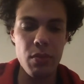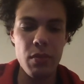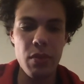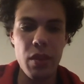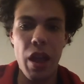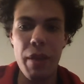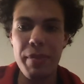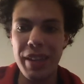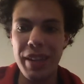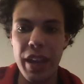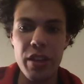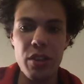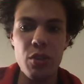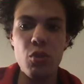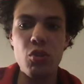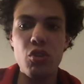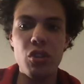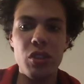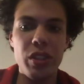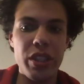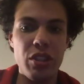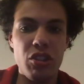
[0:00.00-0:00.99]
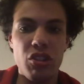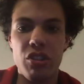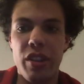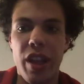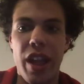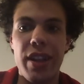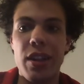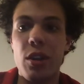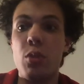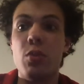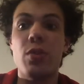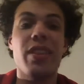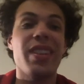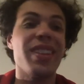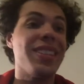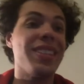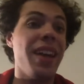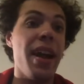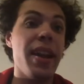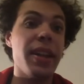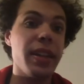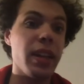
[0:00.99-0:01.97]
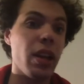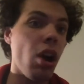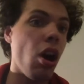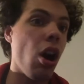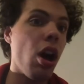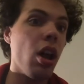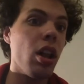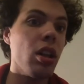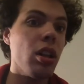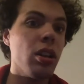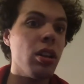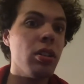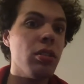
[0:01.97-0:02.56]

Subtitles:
I mean, I usually I go to the dining hall.